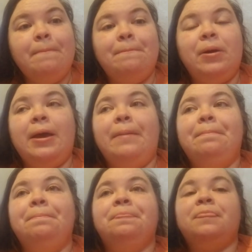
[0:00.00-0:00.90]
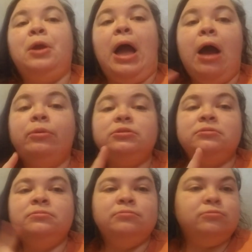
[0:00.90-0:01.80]
but I
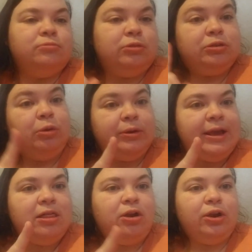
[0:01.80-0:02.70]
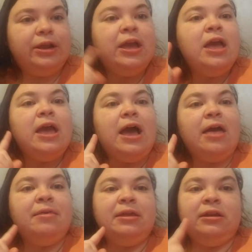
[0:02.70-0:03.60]
was going to Kalahari.
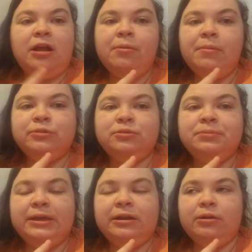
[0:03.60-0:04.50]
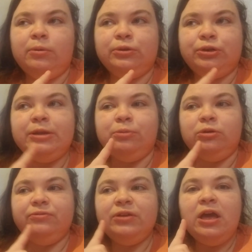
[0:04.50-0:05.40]
and in a couple months, I'm planning on going to Great
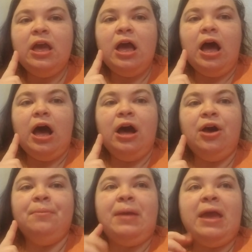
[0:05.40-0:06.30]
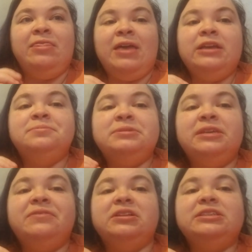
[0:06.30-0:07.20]
Wolf. Um, and they
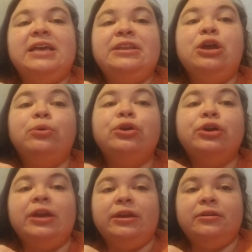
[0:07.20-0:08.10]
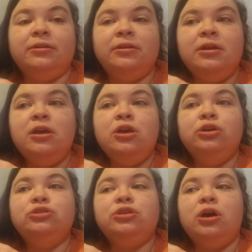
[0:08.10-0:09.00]
specifically say no cooking.
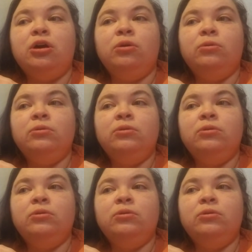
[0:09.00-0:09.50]
So